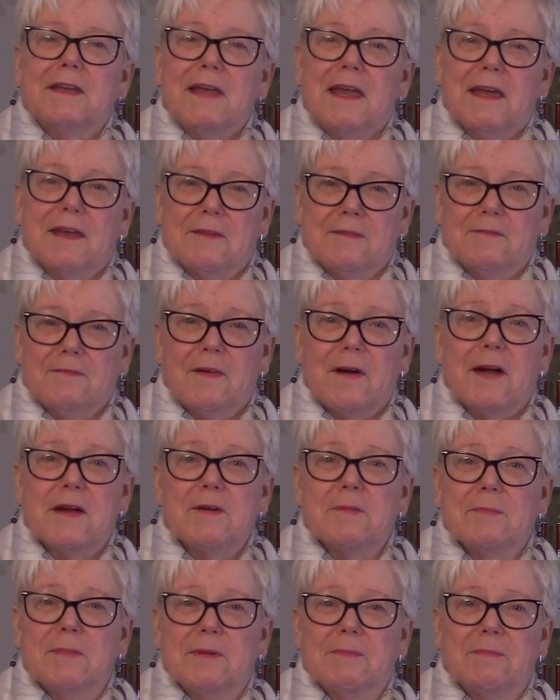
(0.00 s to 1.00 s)

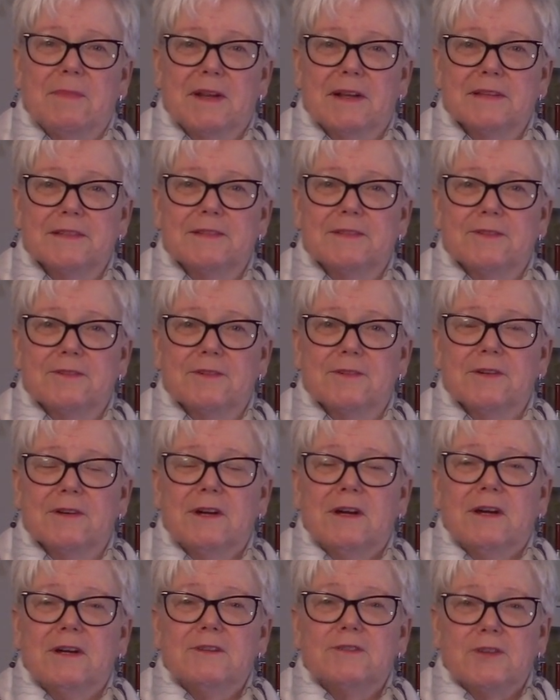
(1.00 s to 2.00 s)
Environment Minister,
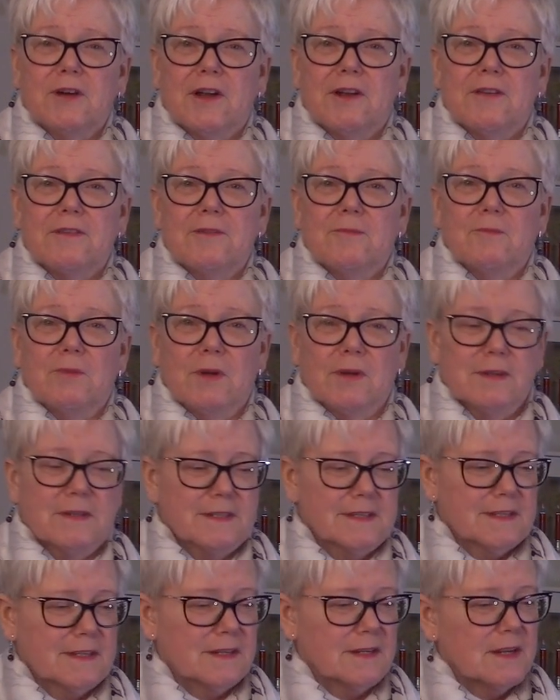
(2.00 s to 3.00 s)
Jonathan
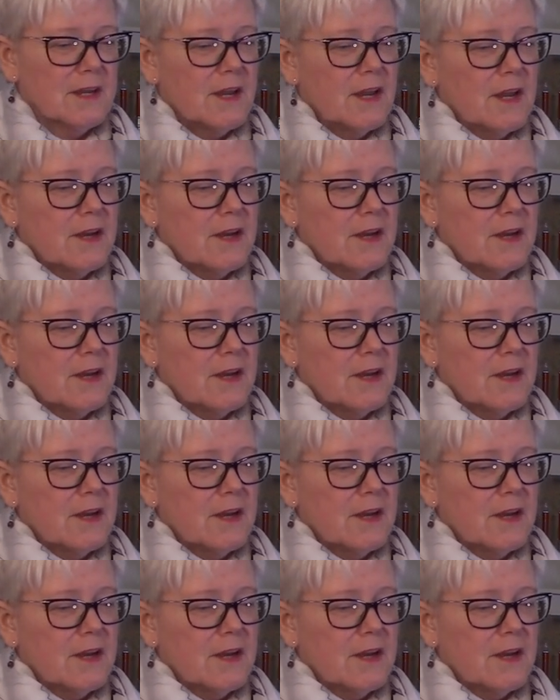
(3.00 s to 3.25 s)
Wilkonson.